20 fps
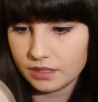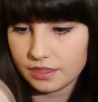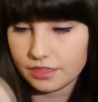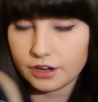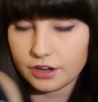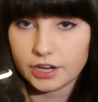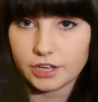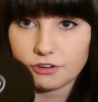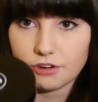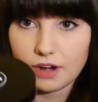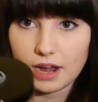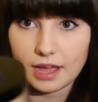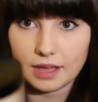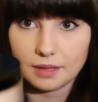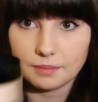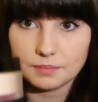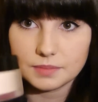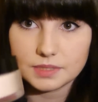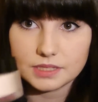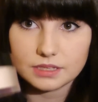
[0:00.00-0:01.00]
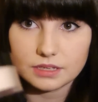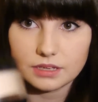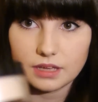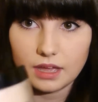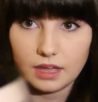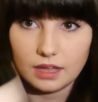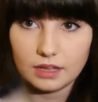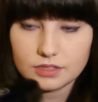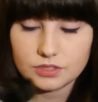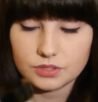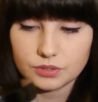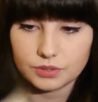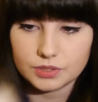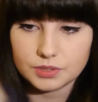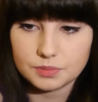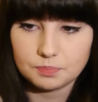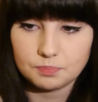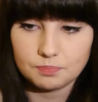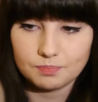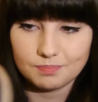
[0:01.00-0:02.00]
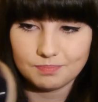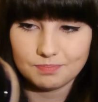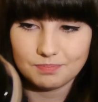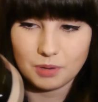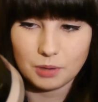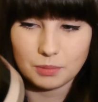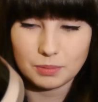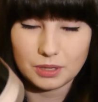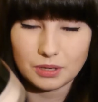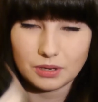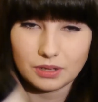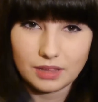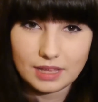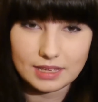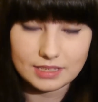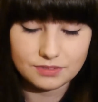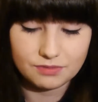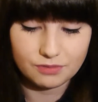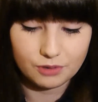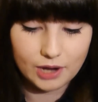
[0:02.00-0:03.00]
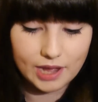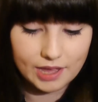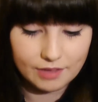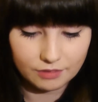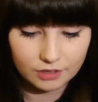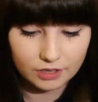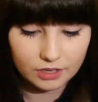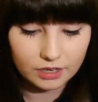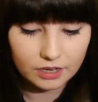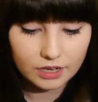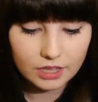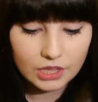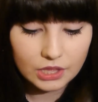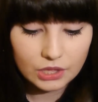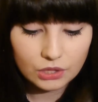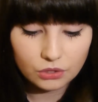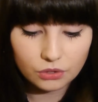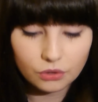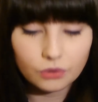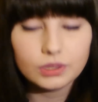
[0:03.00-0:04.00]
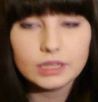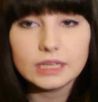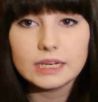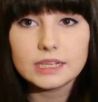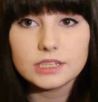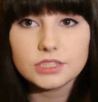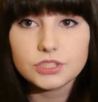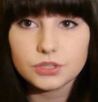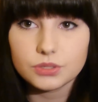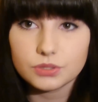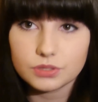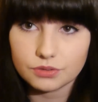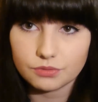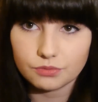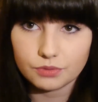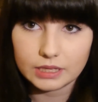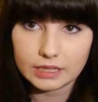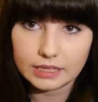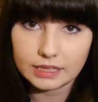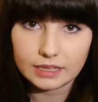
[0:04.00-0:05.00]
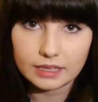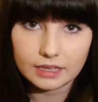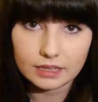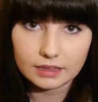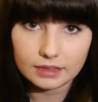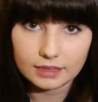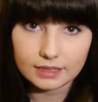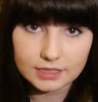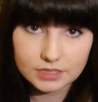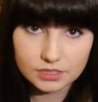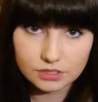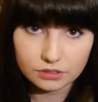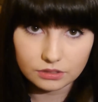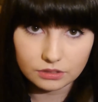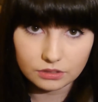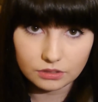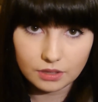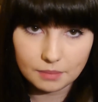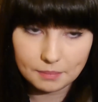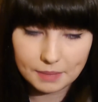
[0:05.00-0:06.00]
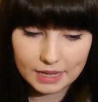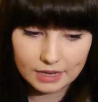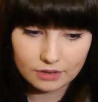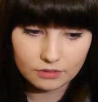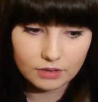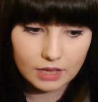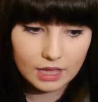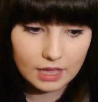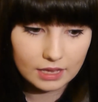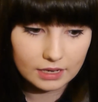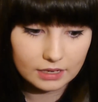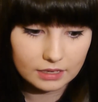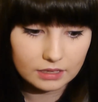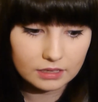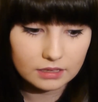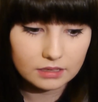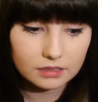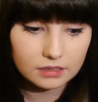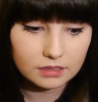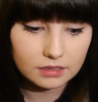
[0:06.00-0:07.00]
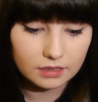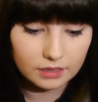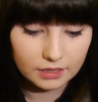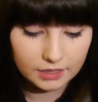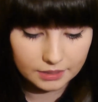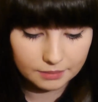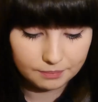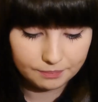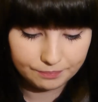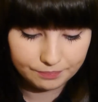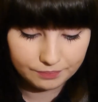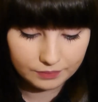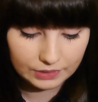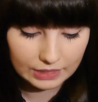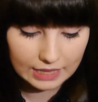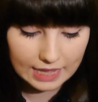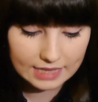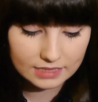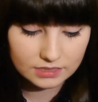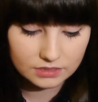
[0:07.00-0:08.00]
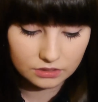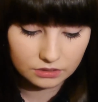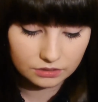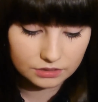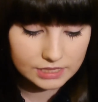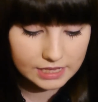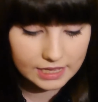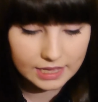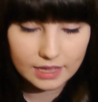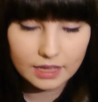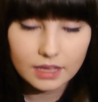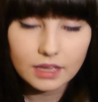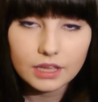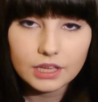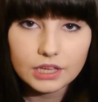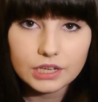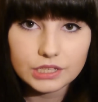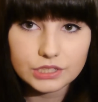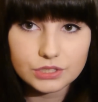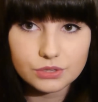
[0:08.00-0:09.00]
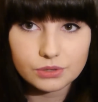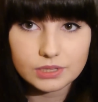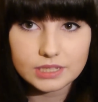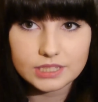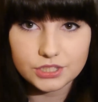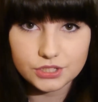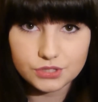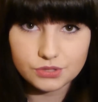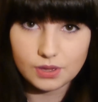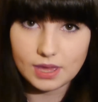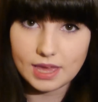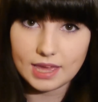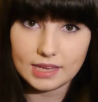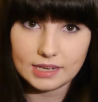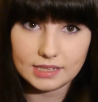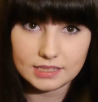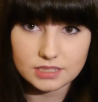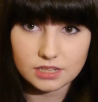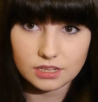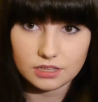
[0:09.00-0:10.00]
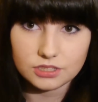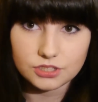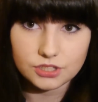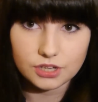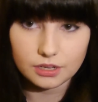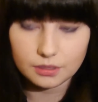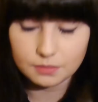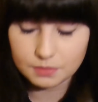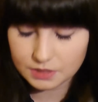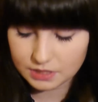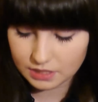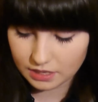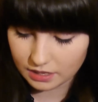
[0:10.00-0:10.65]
30 grams, so it's probably going to last forever. You only need to use a really little amount and it lasts all day. You don't need to do any touch-ups.